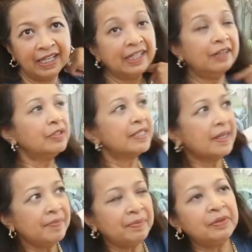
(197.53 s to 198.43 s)
And there were
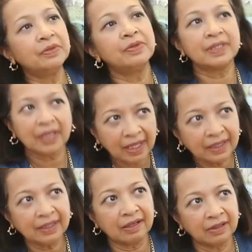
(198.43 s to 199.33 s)
some people who
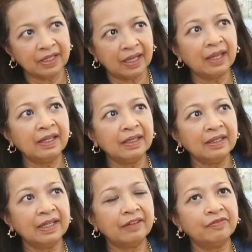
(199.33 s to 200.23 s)
started out there,
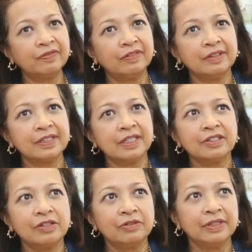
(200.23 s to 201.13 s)
mm-hmm. like for instance
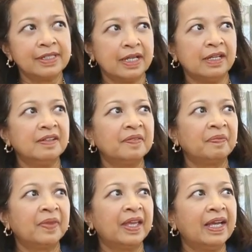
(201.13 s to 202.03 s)
Nuru Iza,
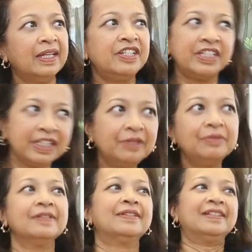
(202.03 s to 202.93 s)
mm-hmm. and then she
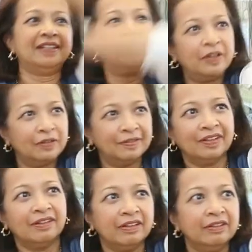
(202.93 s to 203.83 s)
was coming
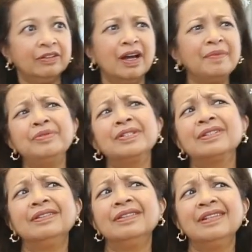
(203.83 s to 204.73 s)
over, you know, and it
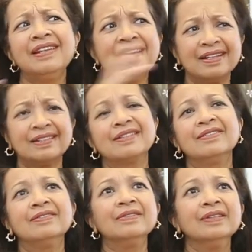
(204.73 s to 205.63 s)
was nuts,
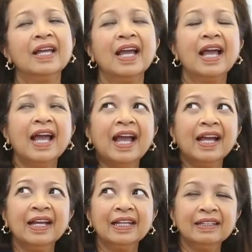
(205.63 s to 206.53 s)
you know.
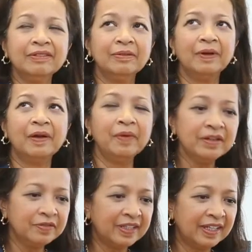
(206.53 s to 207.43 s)
And I
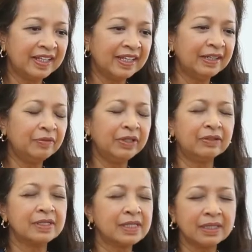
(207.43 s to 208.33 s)
went over there, and then we
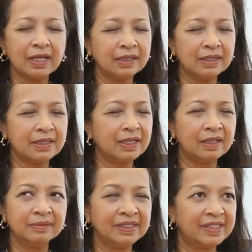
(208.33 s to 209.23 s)
got stuck in this
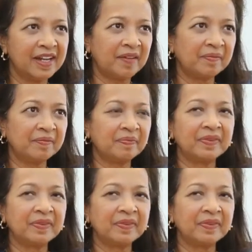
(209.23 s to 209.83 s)
terrible jam,